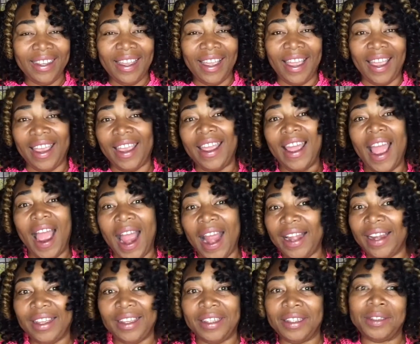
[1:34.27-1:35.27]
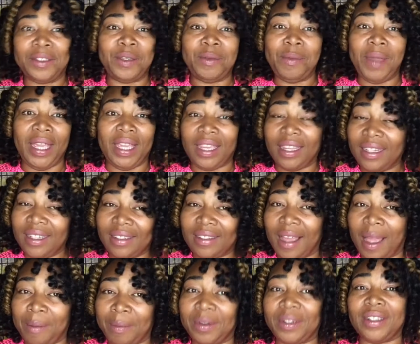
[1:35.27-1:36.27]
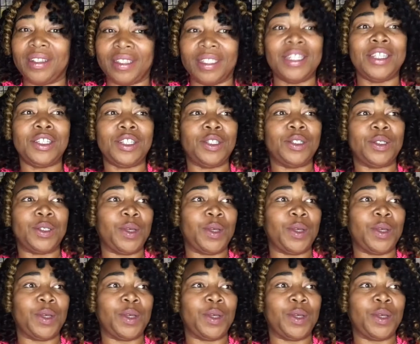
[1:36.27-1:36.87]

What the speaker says: And I didn't get to make any type of decisions